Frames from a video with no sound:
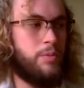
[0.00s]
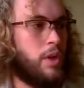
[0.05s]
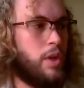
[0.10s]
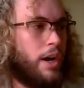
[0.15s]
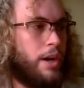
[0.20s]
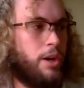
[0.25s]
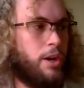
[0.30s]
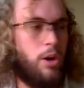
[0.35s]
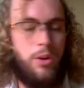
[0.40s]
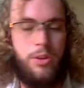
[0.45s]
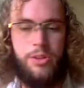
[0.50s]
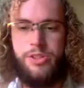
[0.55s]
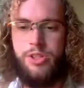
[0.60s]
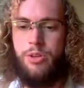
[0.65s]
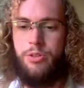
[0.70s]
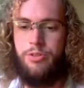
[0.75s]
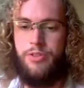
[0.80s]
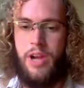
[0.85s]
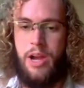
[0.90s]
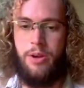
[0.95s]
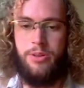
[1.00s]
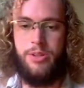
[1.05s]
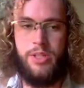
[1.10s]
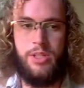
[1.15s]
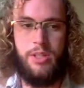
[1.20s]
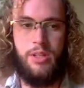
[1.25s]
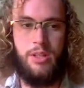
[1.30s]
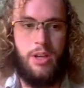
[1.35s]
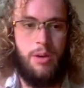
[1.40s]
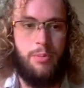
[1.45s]
I also
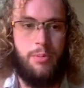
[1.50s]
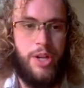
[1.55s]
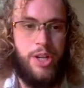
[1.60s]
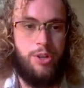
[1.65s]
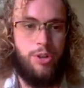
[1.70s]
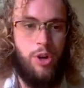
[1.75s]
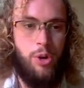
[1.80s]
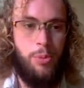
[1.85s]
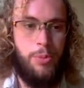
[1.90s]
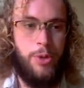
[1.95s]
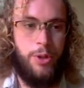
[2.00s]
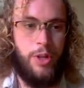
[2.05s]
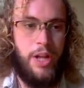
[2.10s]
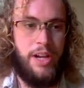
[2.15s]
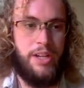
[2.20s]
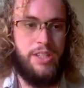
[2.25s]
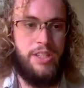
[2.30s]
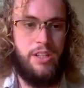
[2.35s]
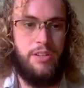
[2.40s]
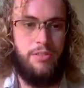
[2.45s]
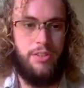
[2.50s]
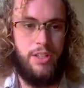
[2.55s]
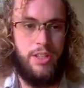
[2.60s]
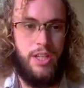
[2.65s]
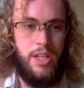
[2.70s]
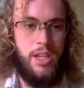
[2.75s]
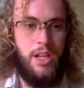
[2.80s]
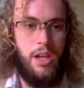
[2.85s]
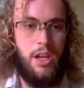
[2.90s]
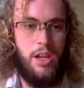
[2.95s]
found that microbial
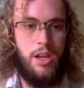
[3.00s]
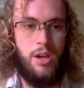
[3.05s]
activity